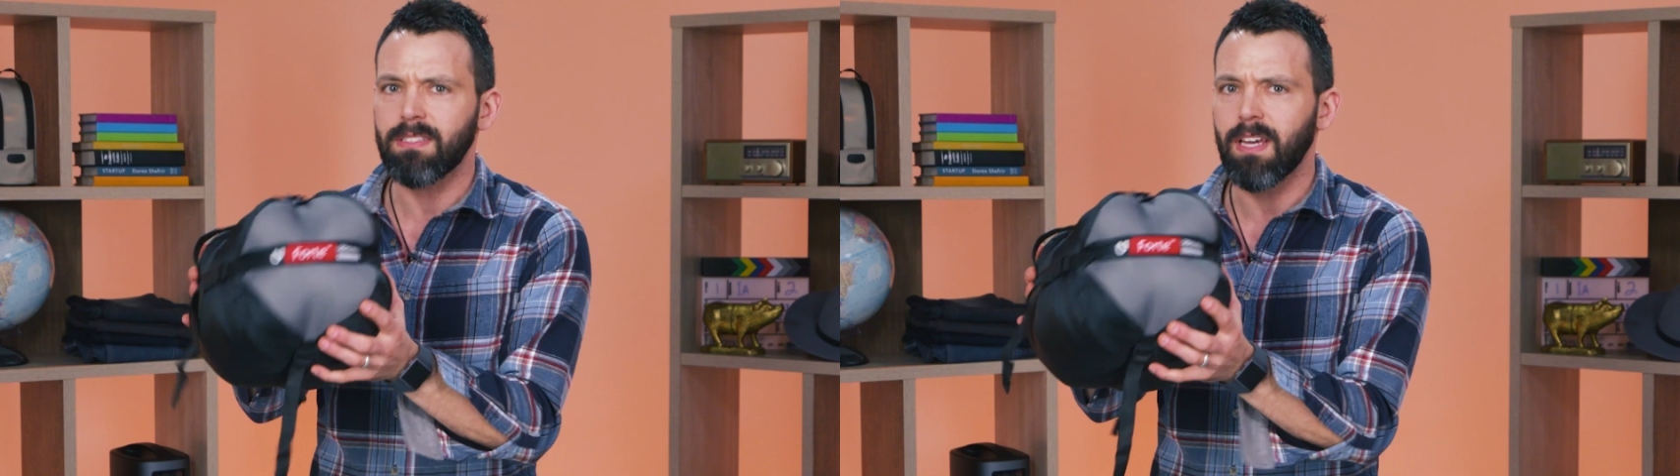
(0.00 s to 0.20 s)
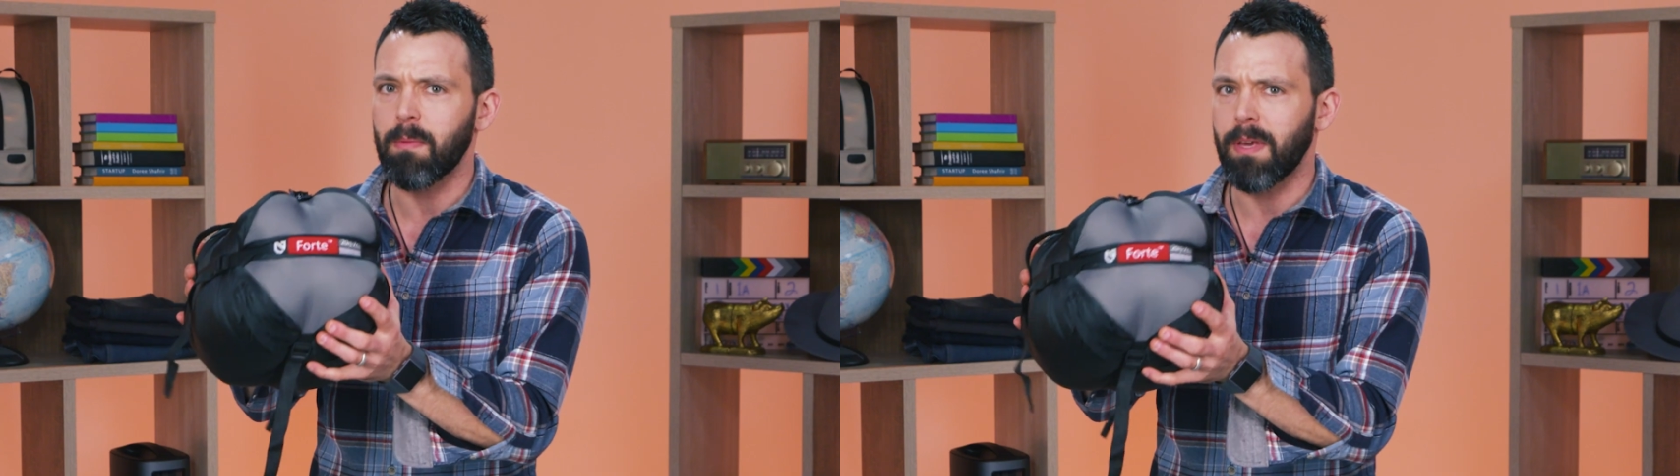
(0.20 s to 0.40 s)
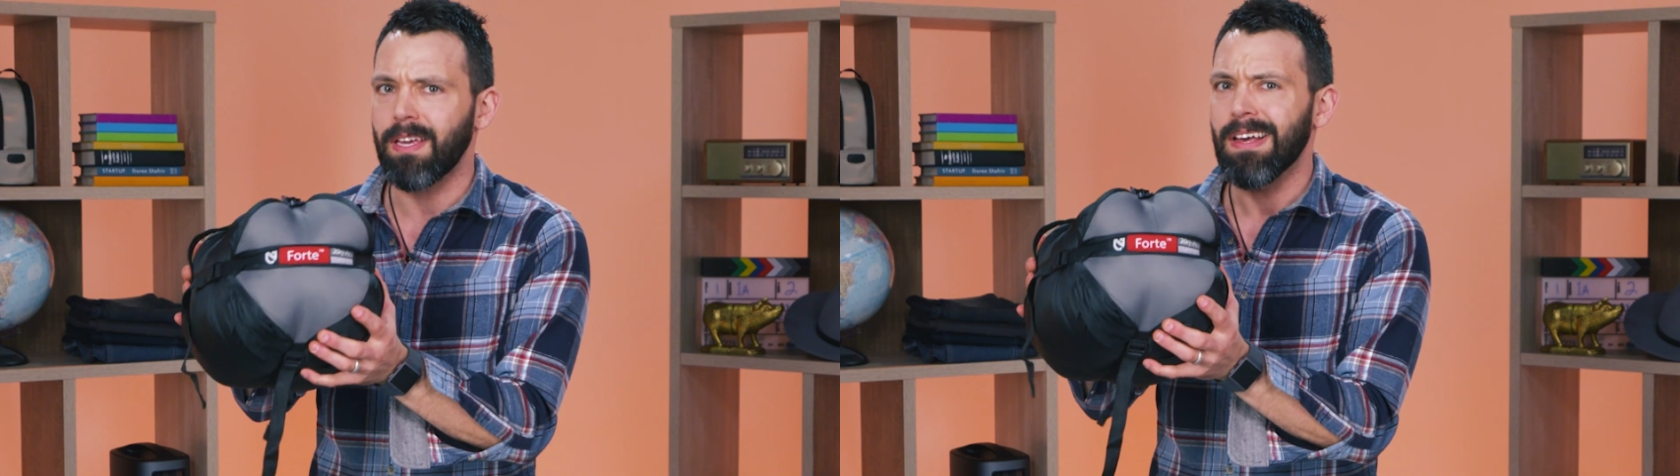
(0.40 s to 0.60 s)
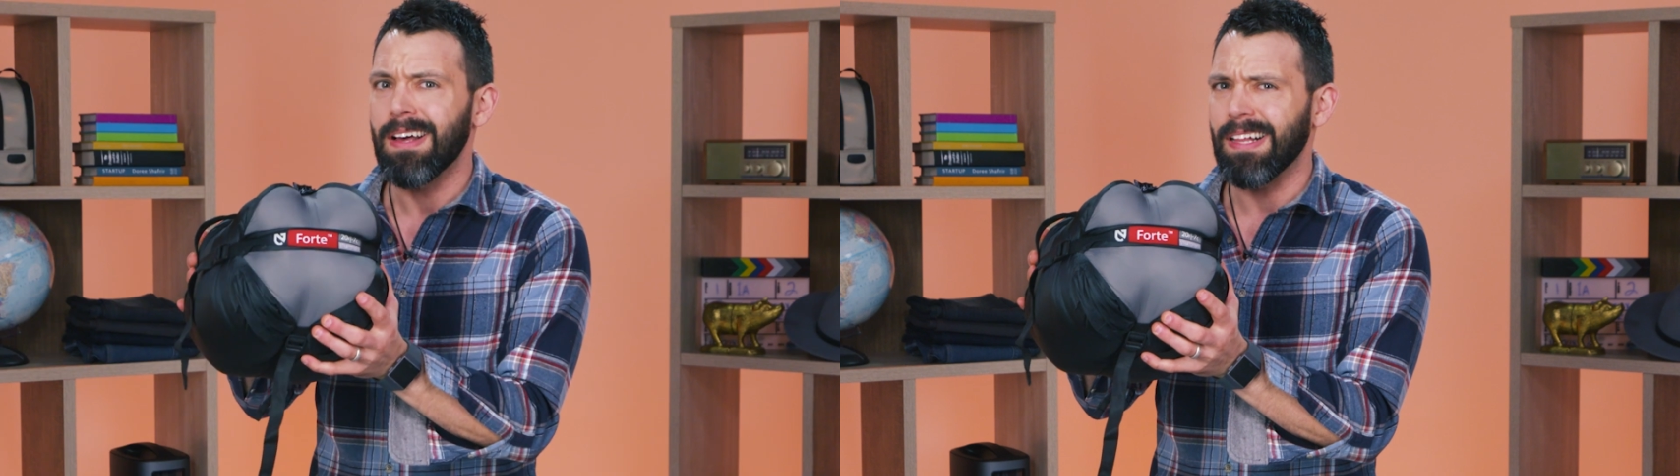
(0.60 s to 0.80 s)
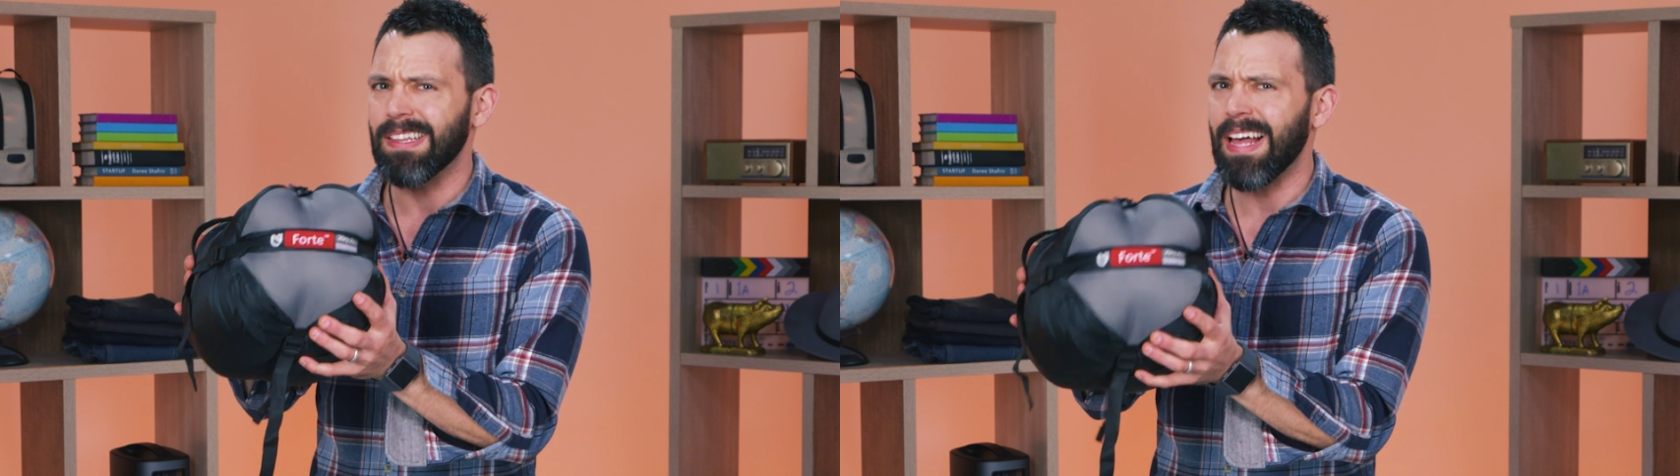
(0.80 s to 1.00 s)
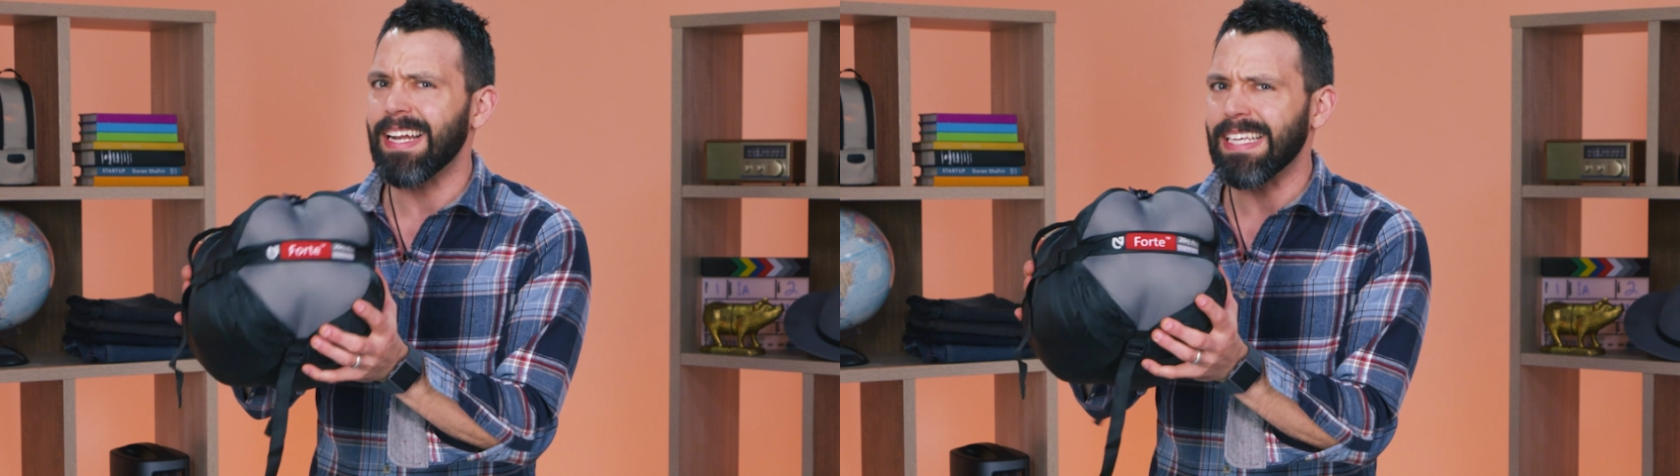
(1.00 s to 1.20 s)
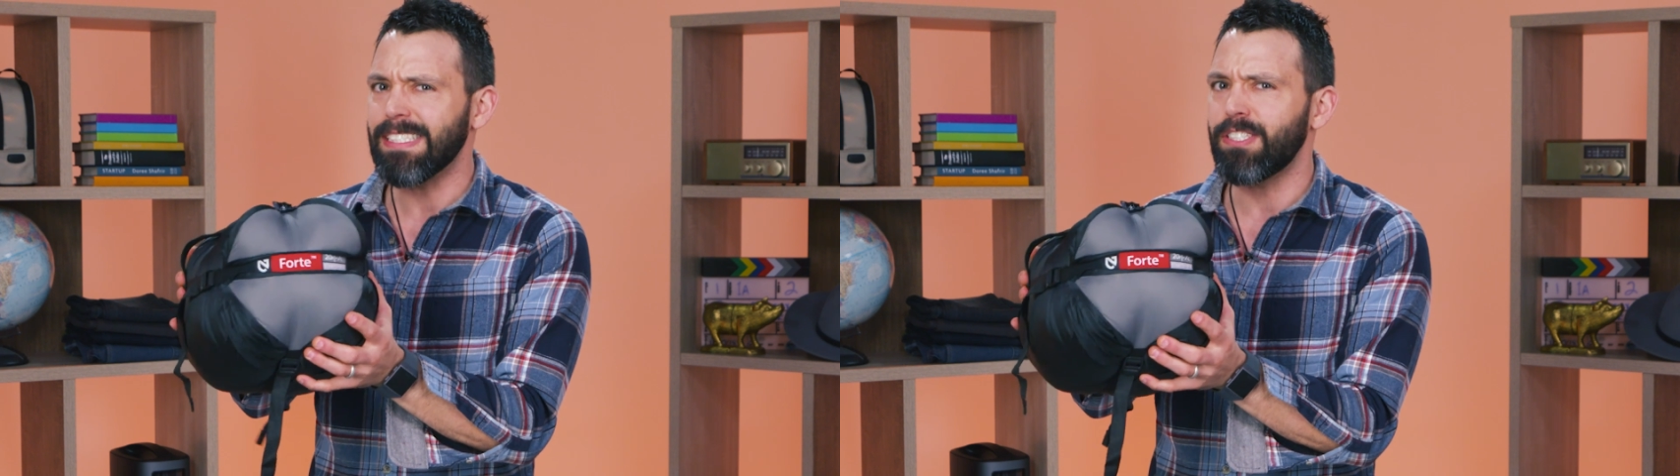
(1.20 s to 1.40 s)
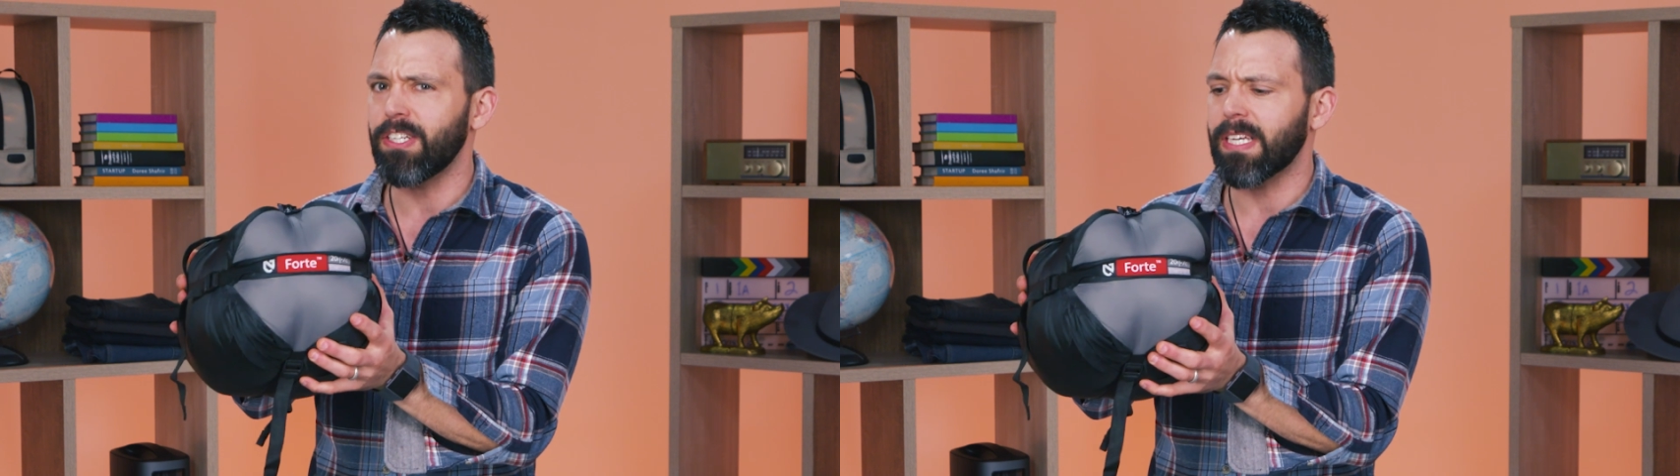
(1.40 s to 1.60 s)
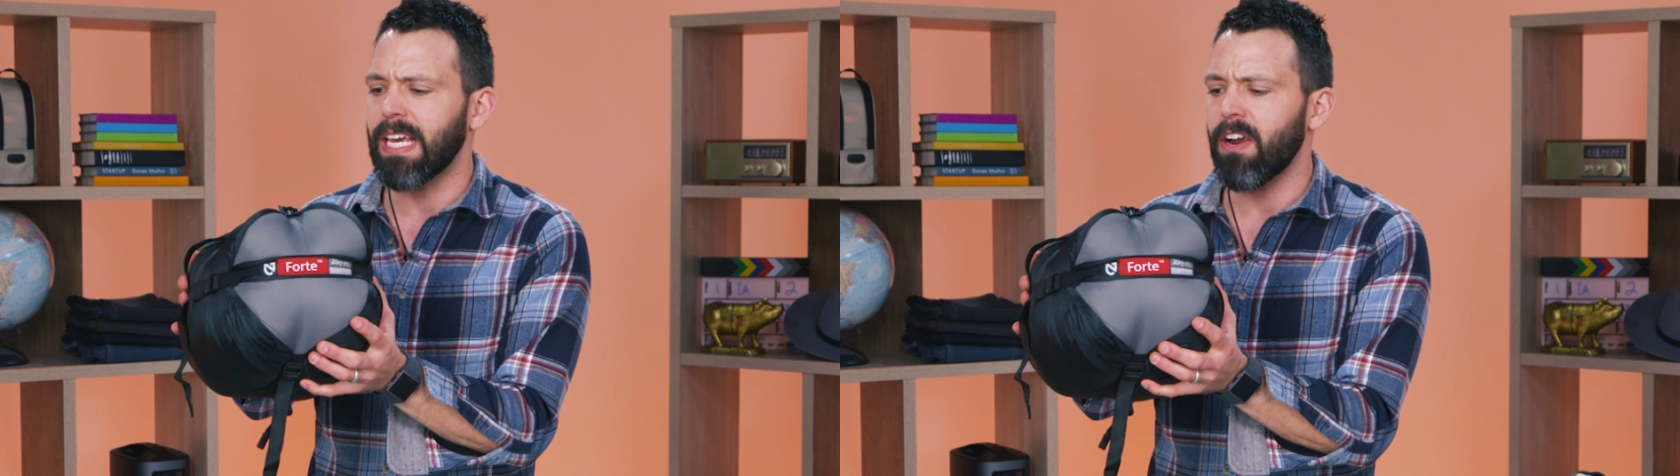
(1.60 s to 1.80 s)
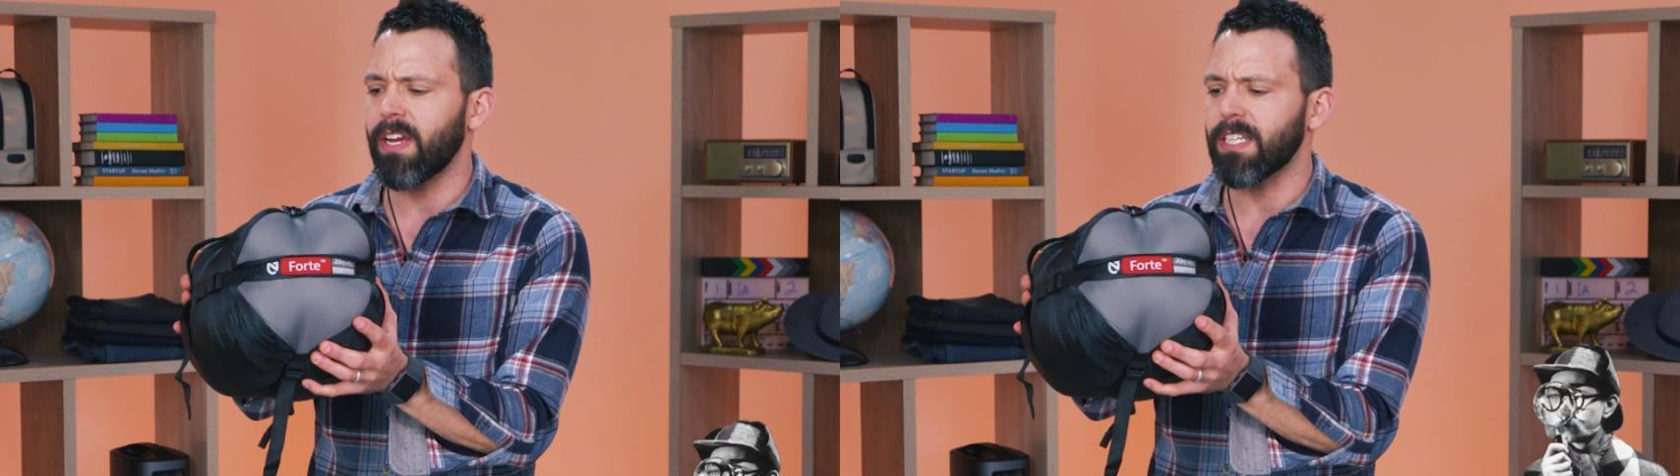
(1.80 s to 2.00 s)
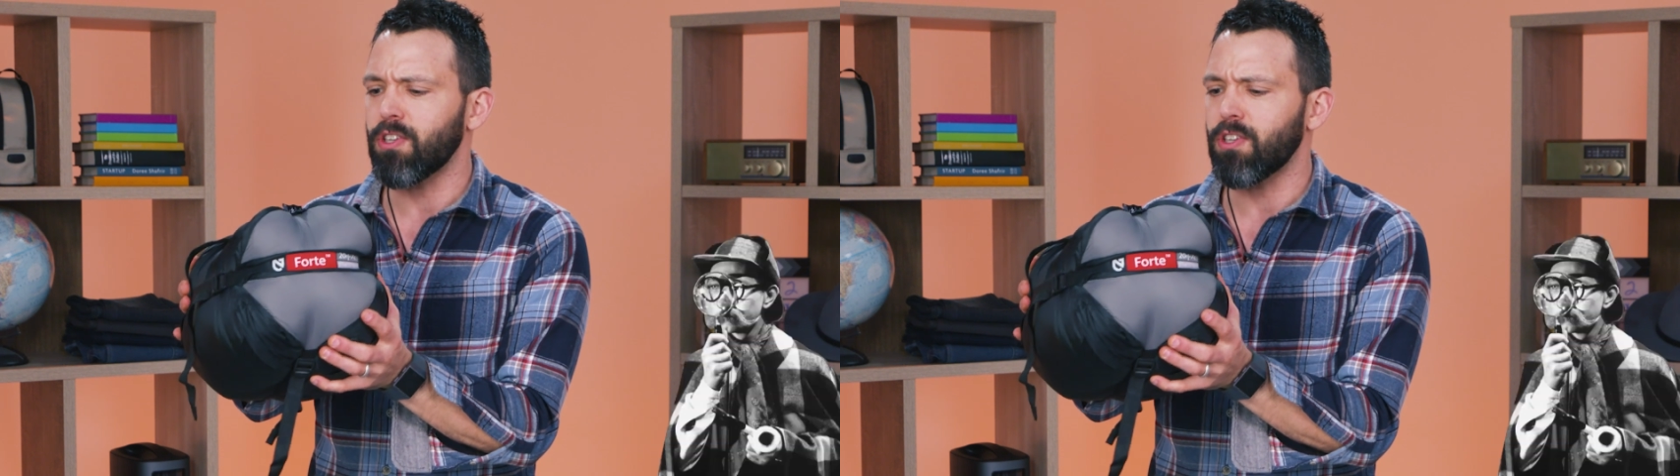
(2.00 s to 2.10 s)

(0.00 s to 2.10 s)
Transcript: is gonna be a lot easier to carry.